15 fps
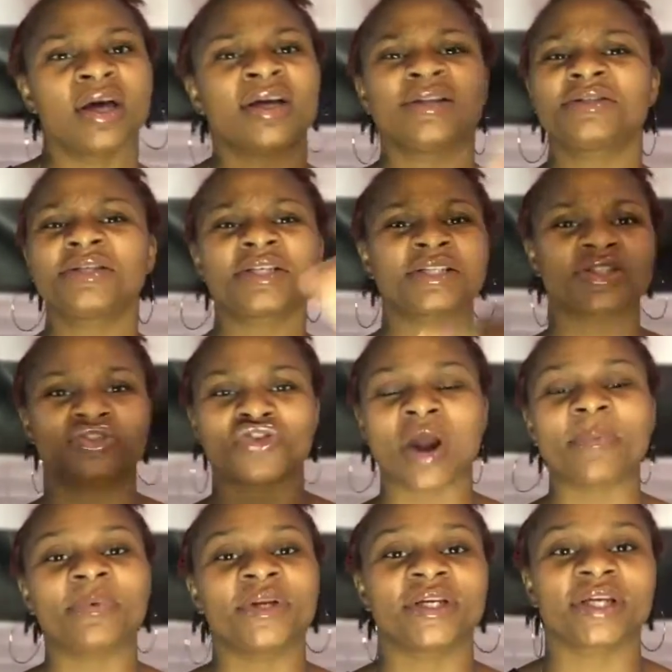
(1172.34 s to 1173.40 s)
just drop
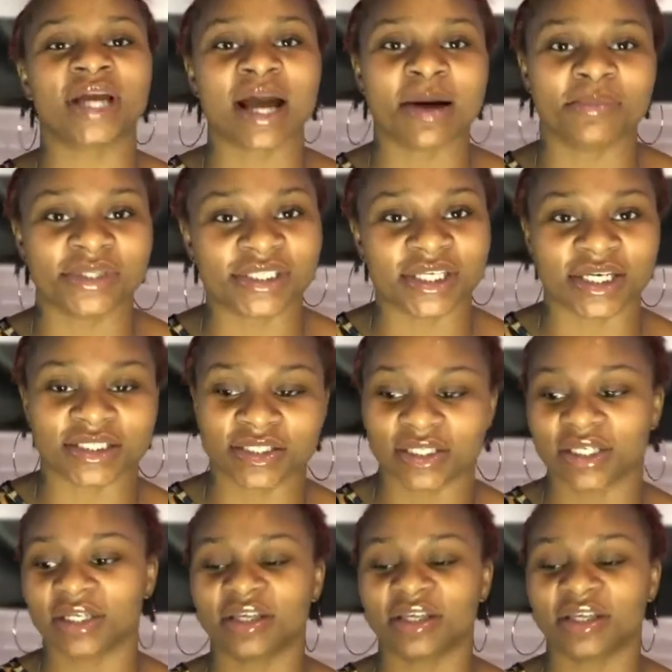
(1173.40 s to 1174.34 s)
it in the comment section and